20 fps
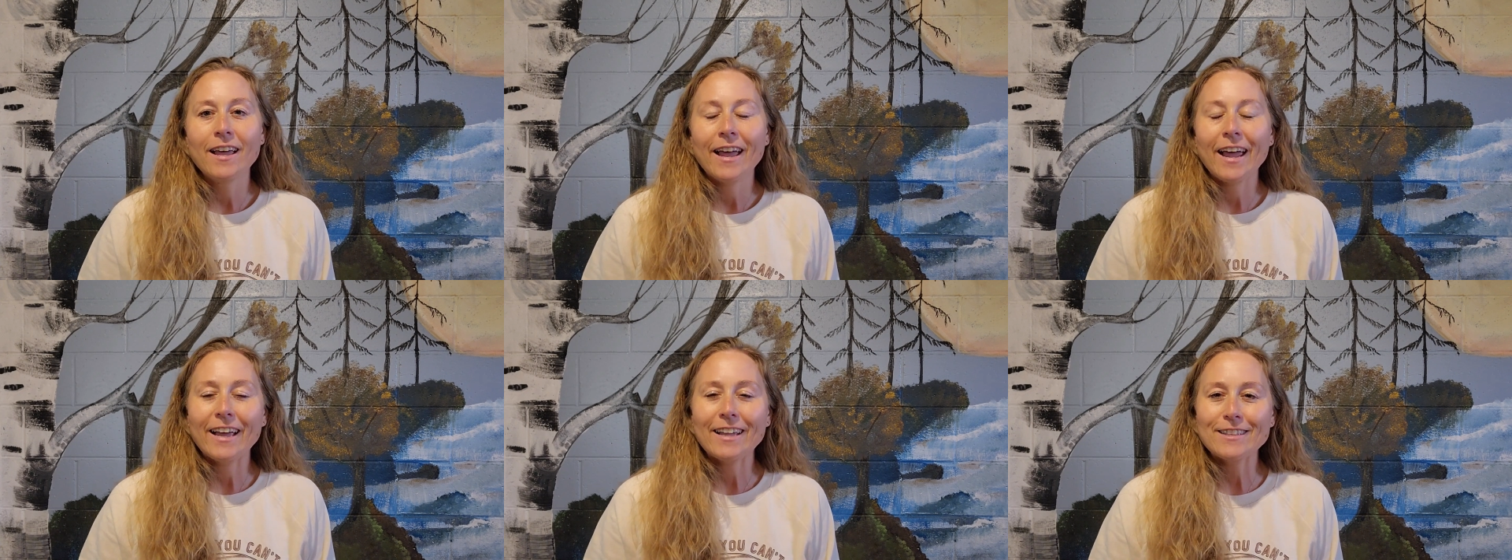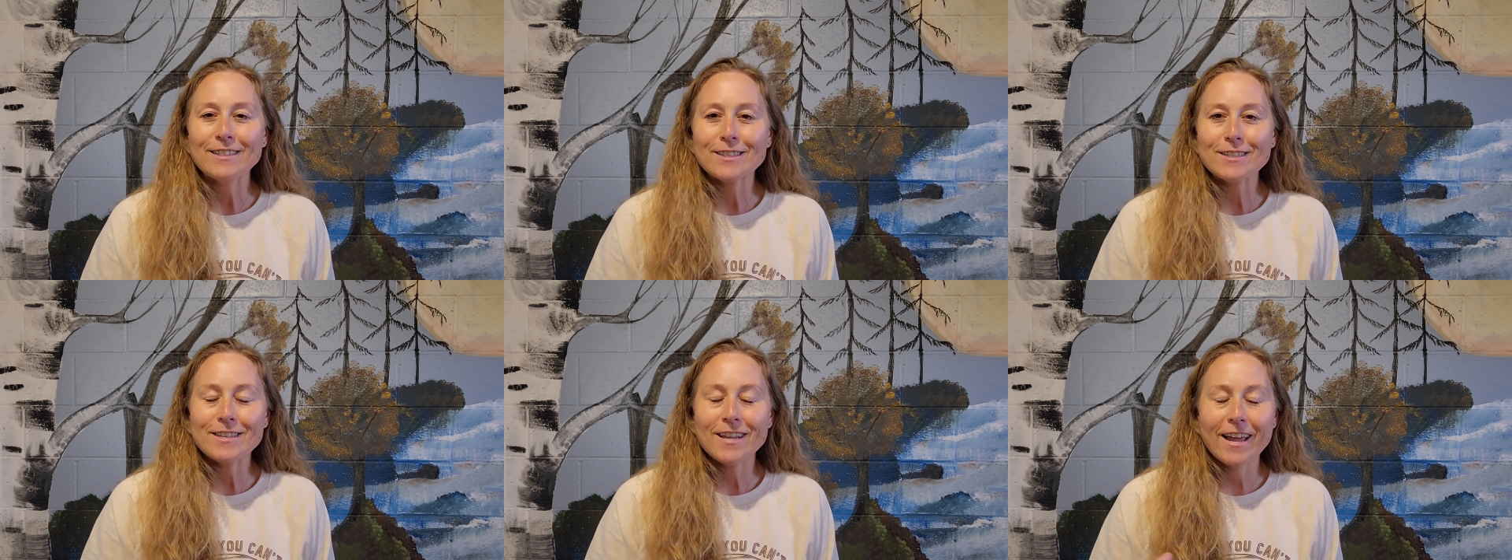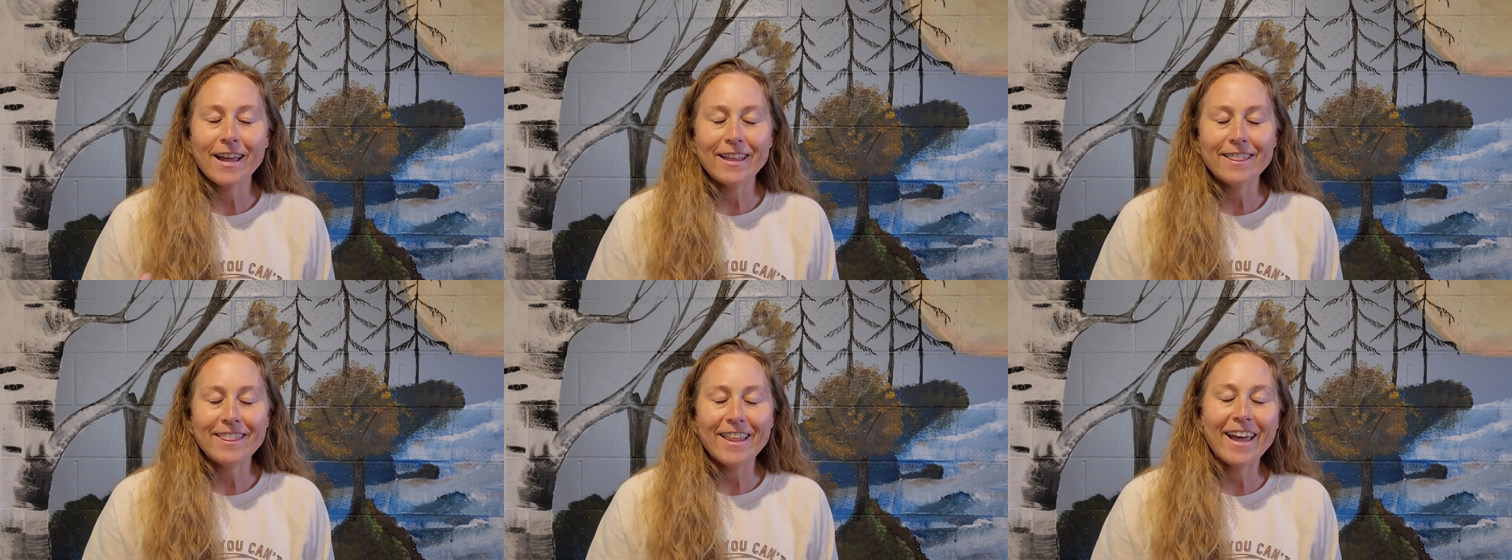And
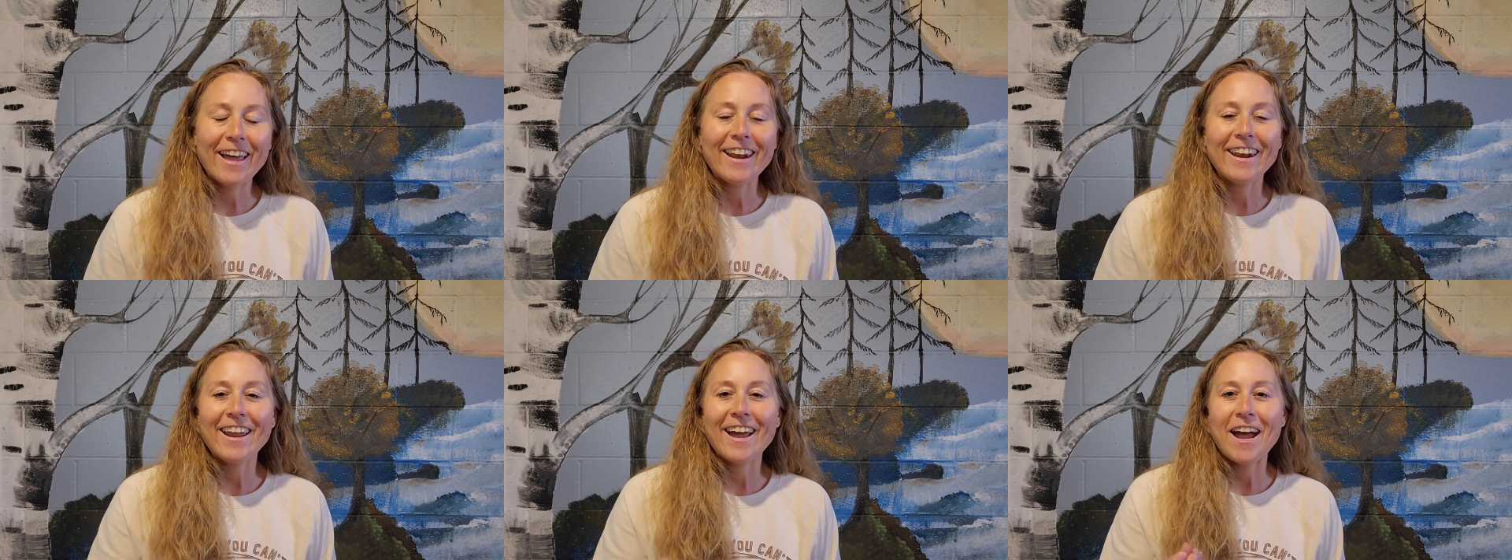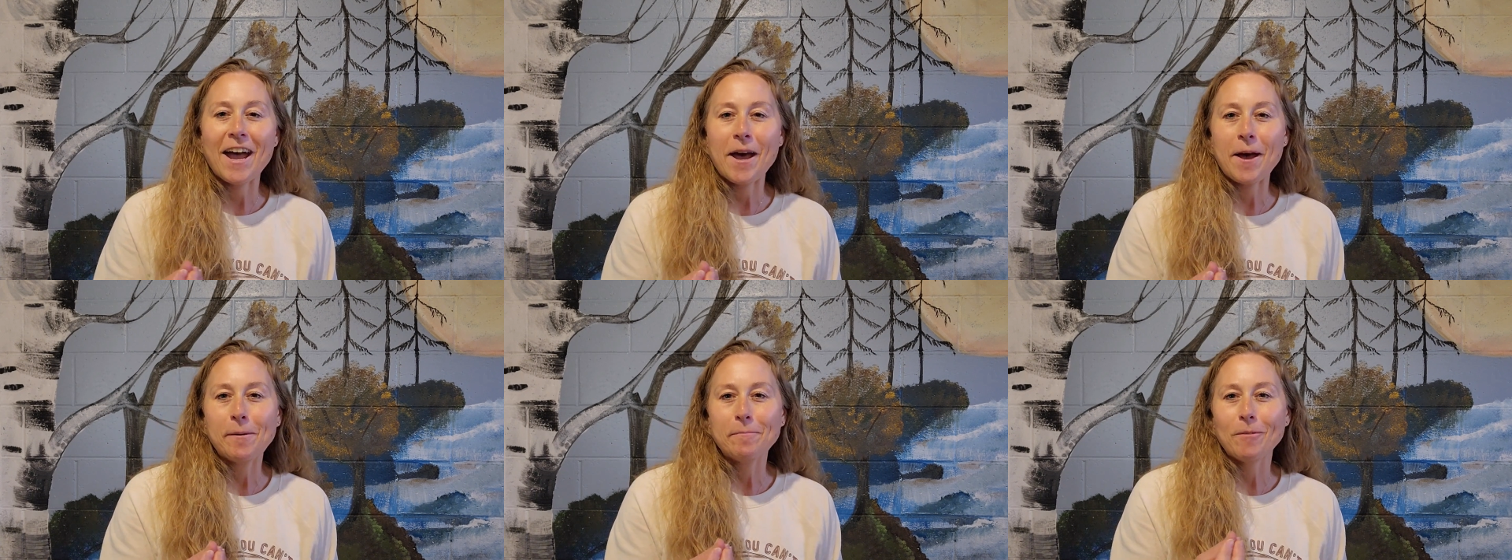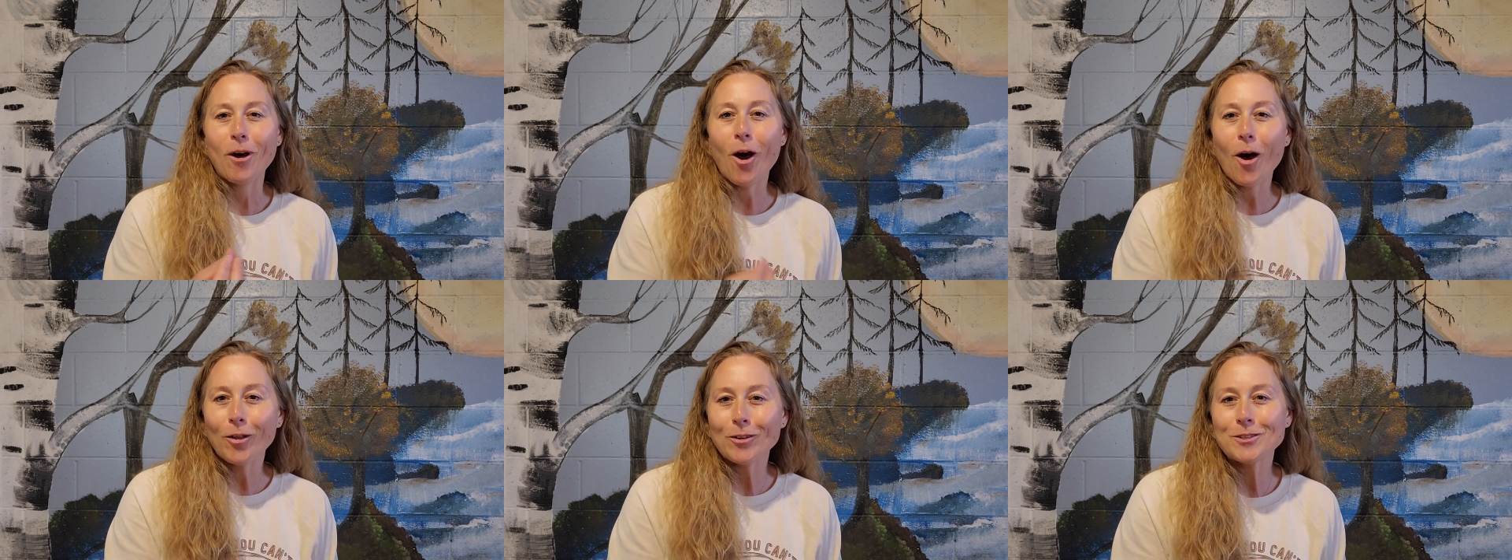then
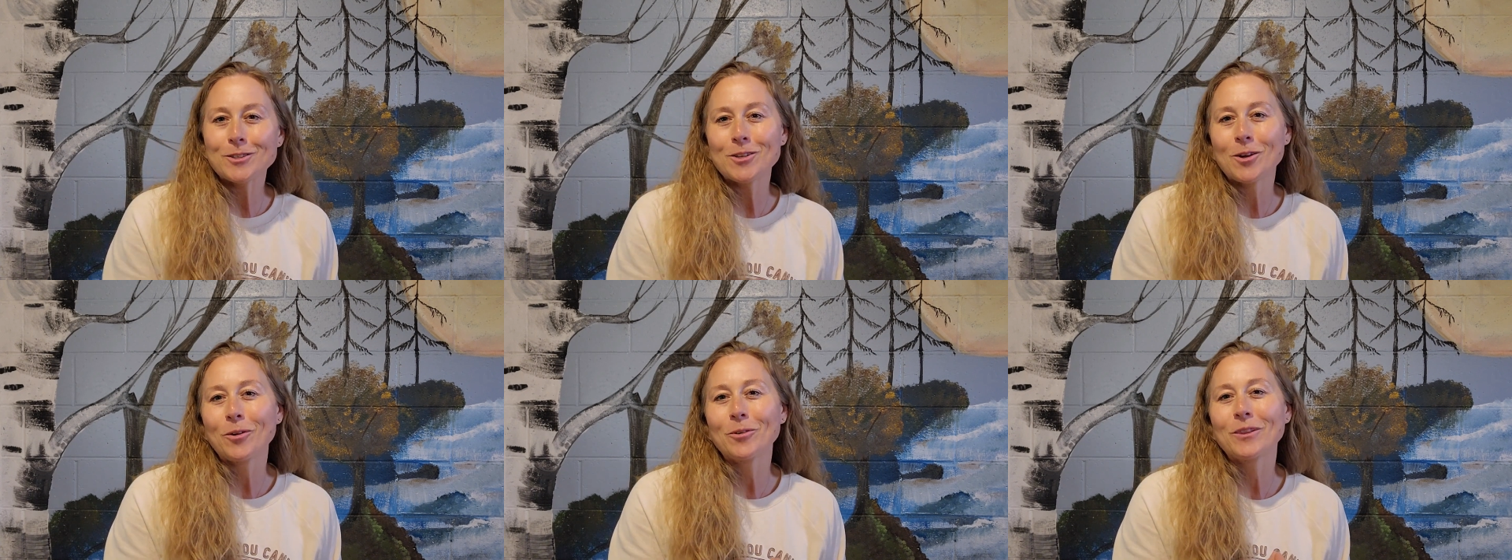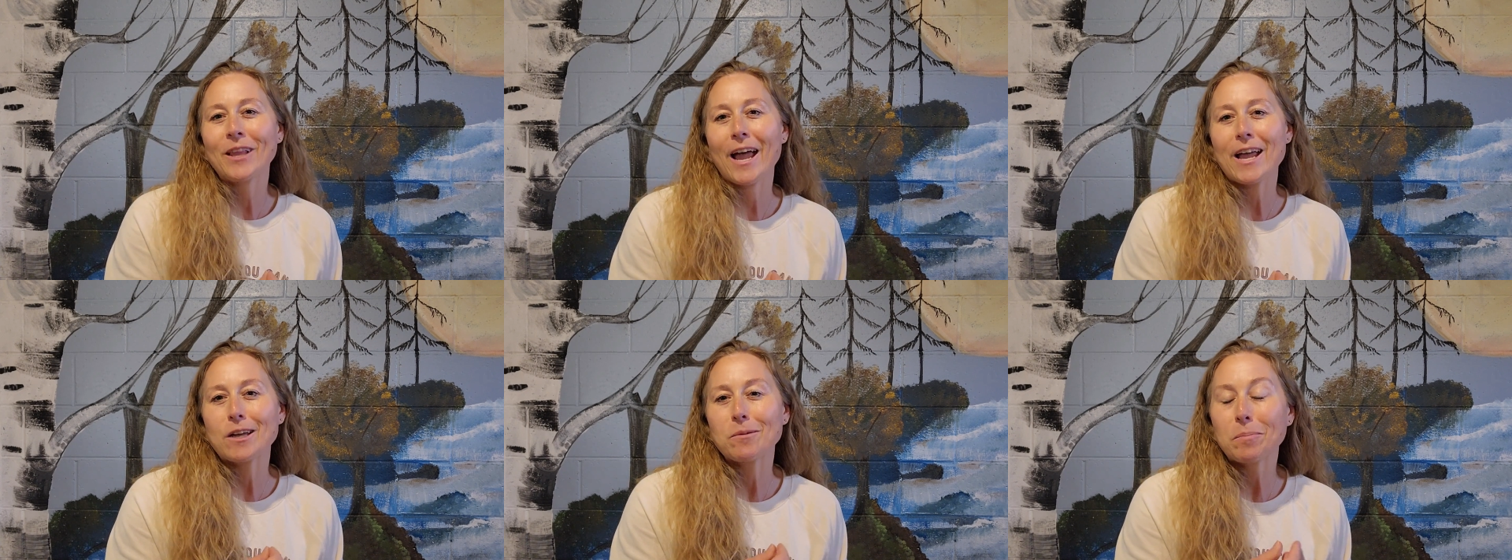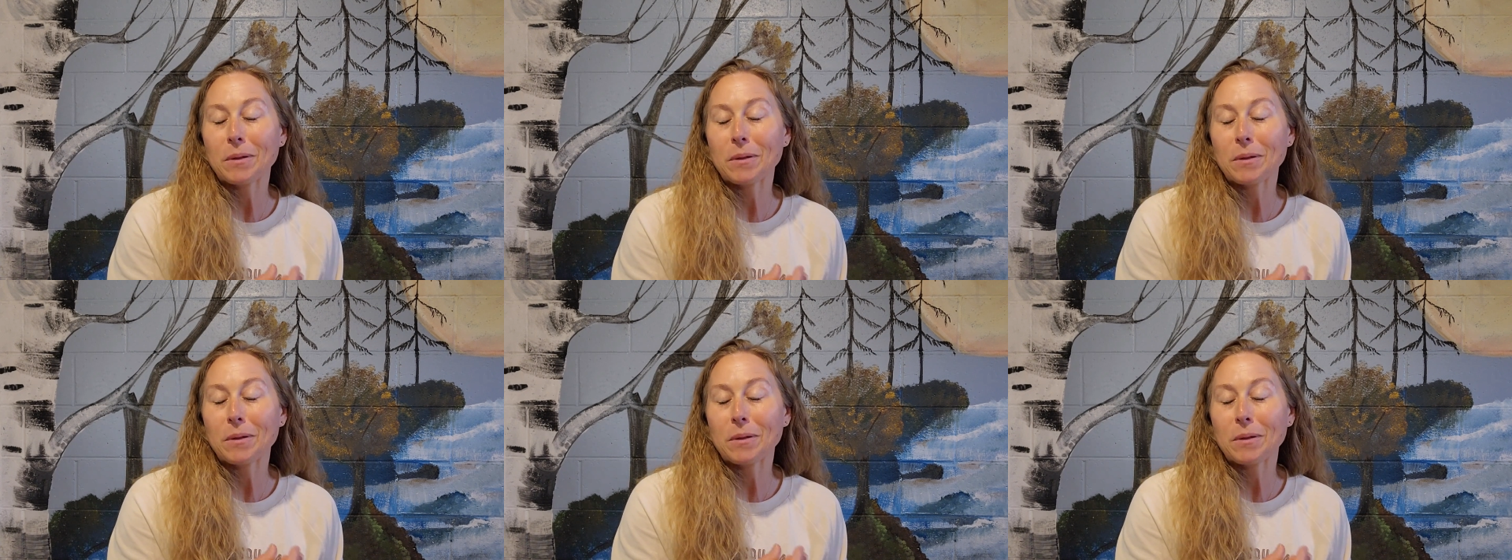also like